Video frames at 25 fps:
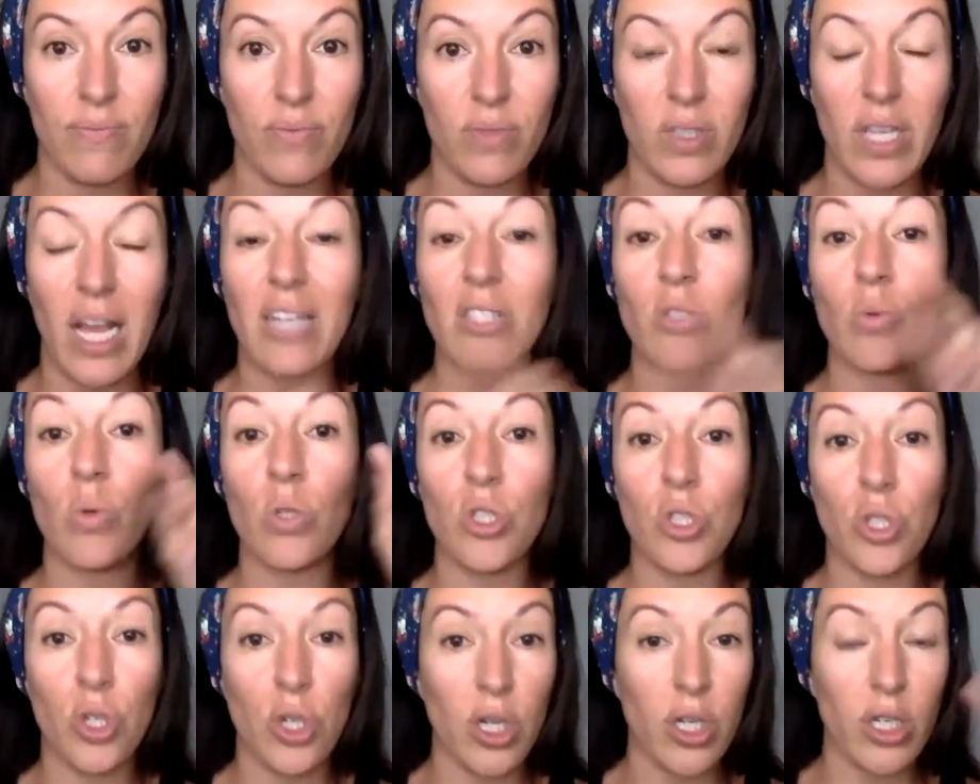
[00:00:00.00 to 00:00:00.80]
That's
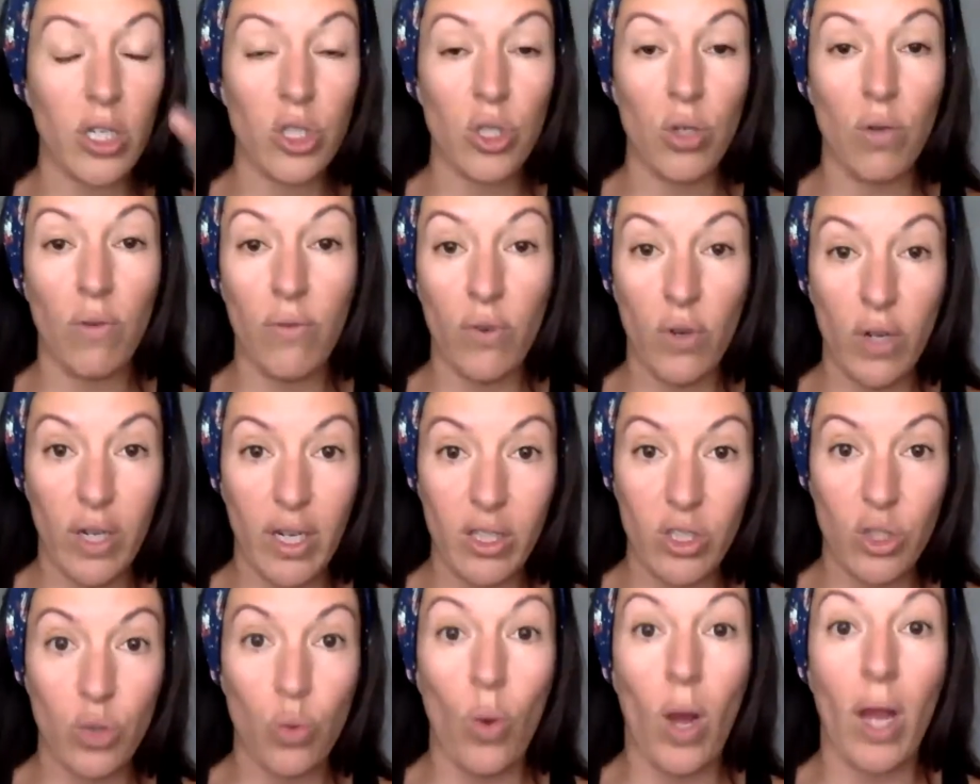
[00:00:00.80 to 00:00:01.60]
what you're going to do for
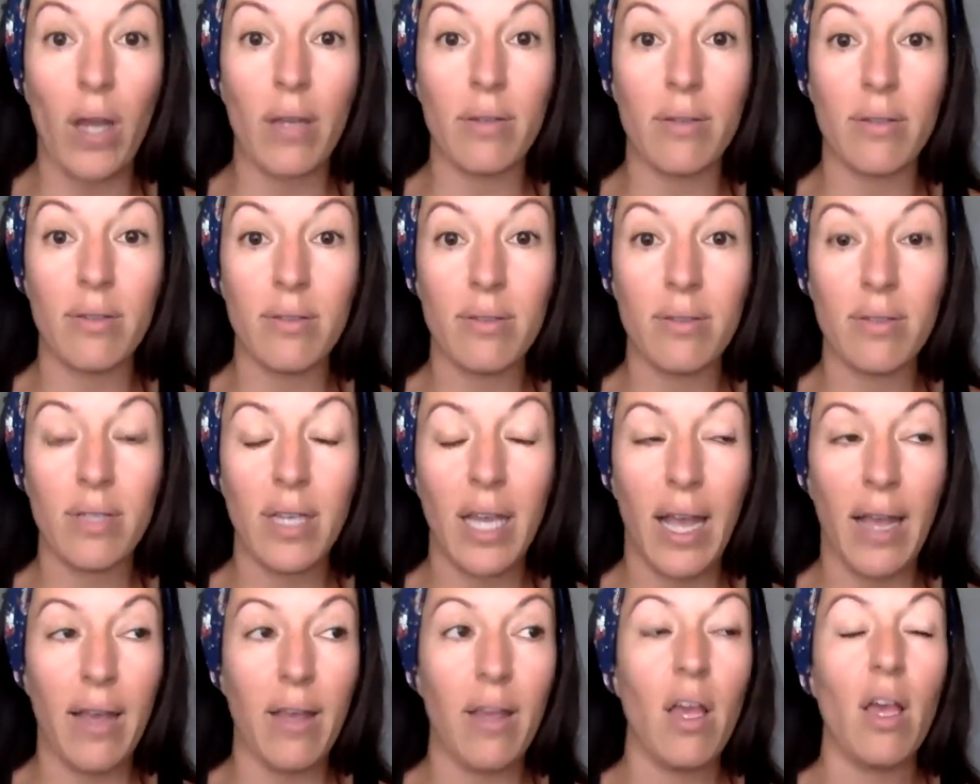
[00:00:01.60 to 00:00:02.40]
each one.
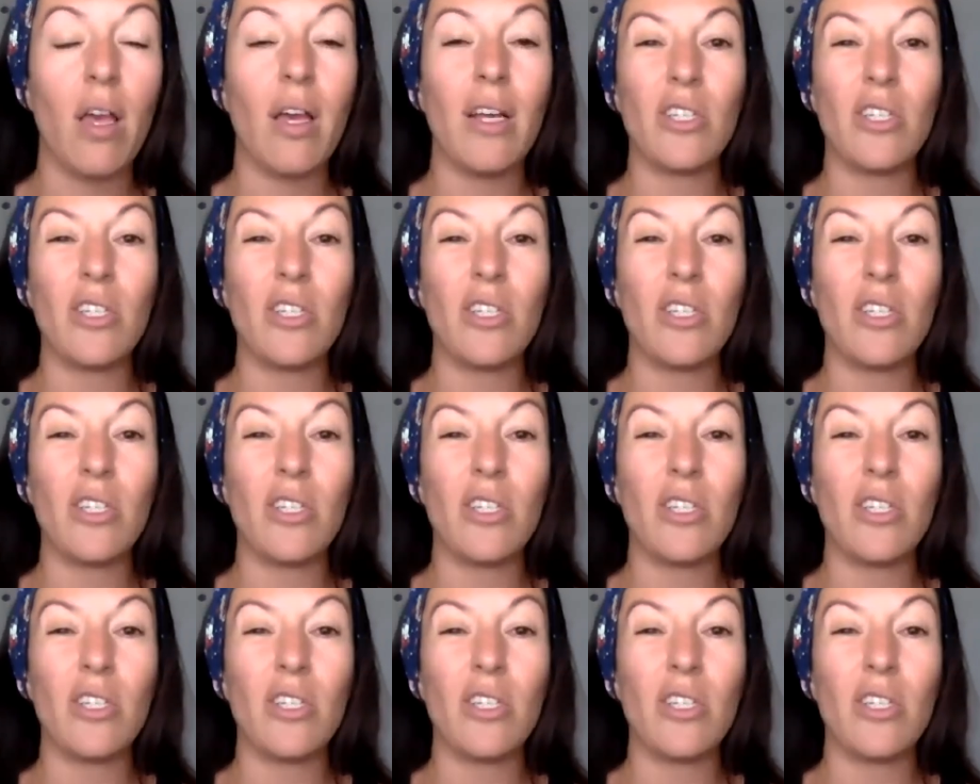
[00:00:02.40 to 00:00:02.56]
Okay.